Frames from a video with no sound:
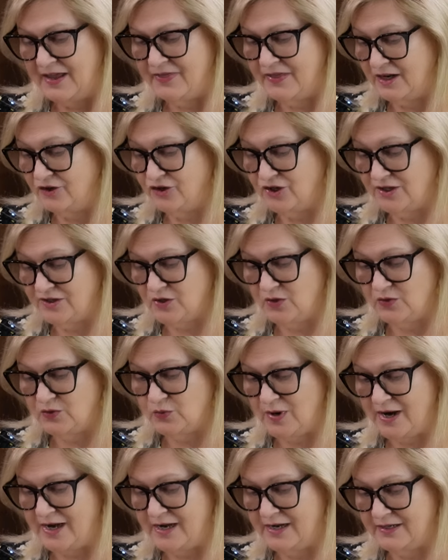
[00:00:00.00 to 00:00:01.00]
It just
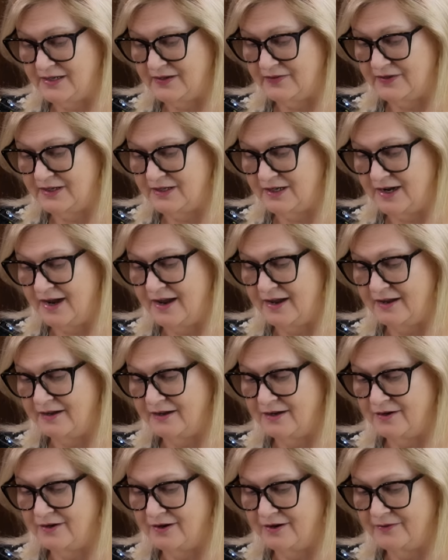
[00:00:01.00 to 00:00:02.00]
goes right into the diet
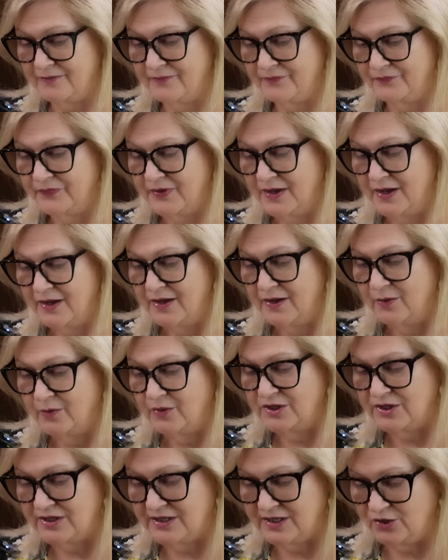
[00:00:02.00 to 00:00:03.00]
here,
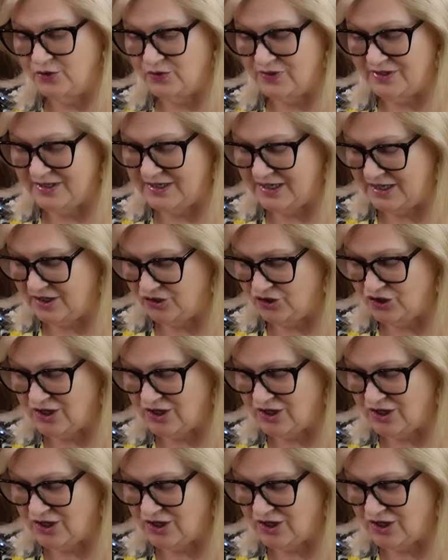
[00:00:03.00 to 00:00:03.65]
which is interesting.